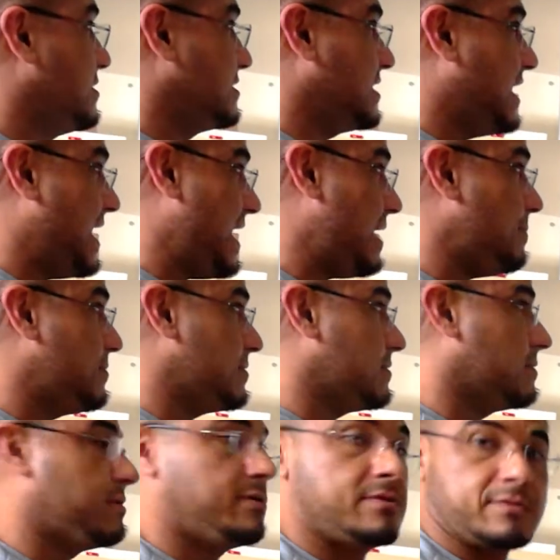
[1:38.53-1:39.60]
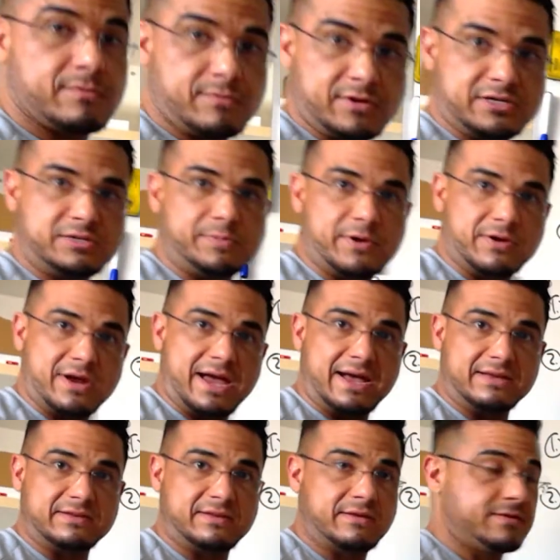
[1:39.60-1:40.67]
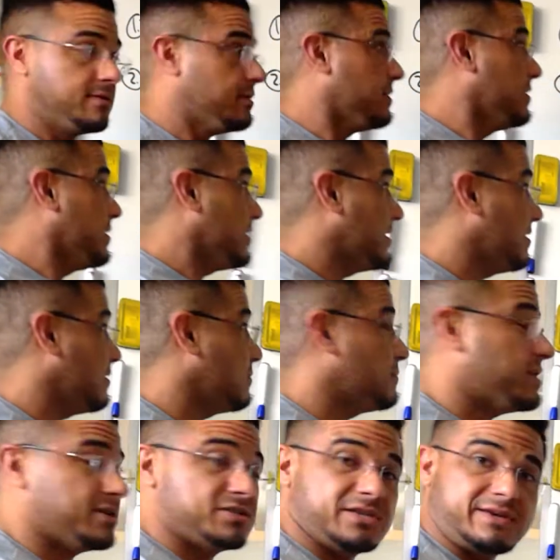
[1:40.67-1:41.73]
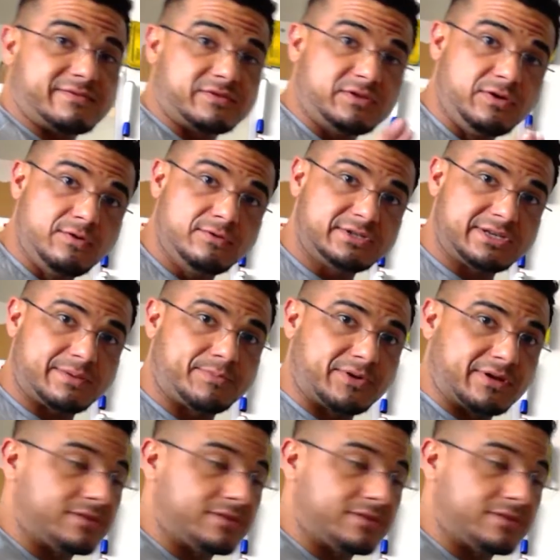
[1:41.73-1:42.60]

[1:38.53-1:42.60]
this happen? Rajbir asked. Here we actually have 2 separate